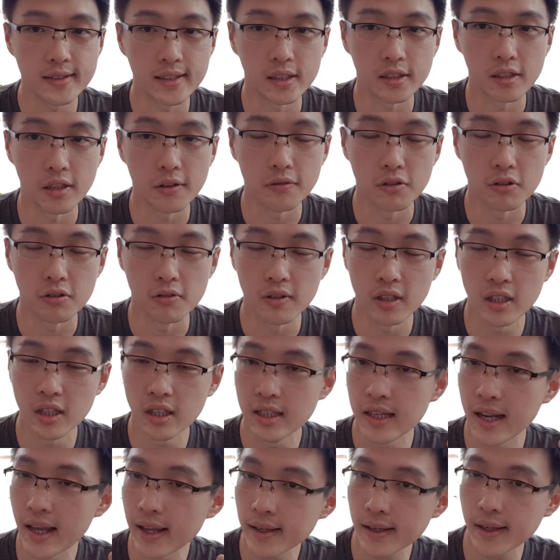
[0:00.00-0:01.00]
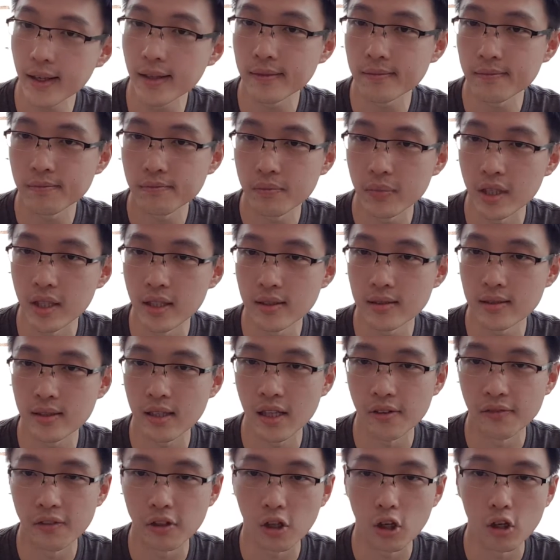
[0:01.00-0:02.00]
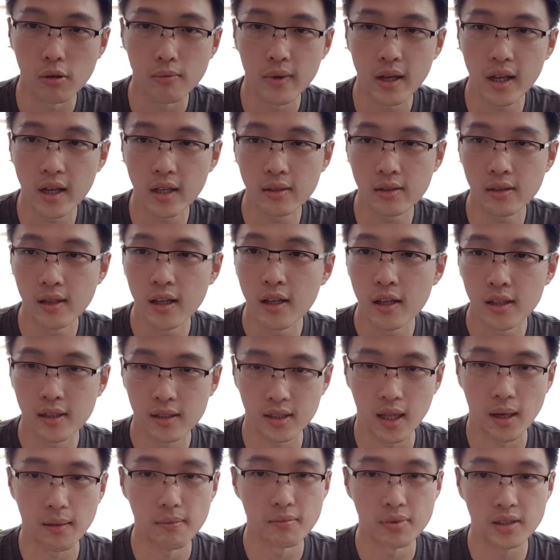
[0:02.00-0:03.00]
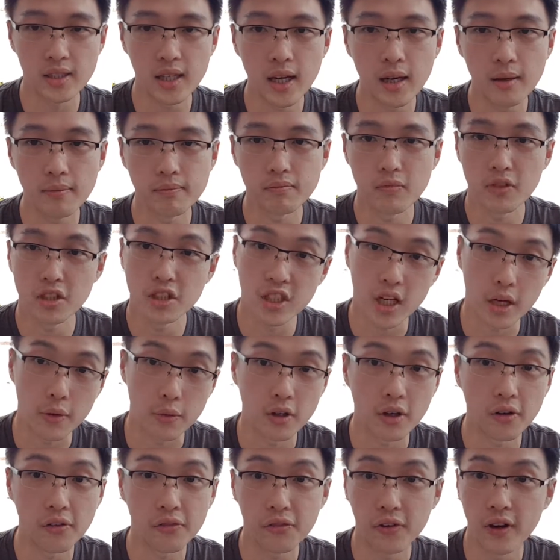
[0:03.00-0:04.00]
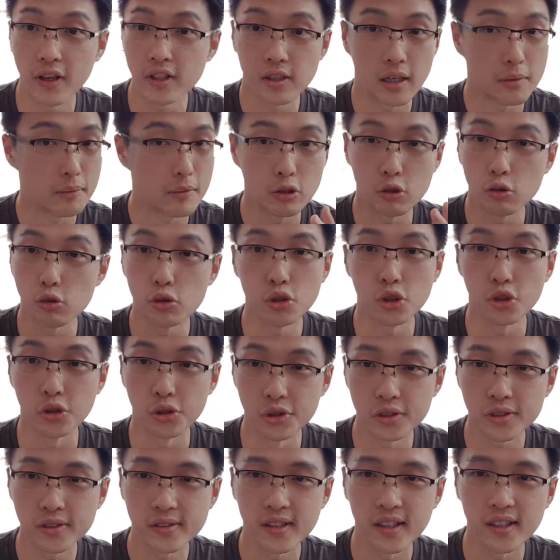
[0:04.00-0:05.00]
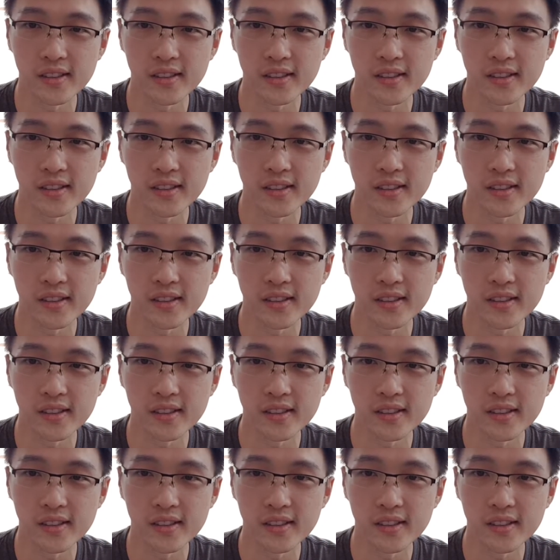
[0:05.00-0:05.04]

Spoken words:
Now if you really like it, please leave a comment, thumbs up, share with your friends. I mean, who knows?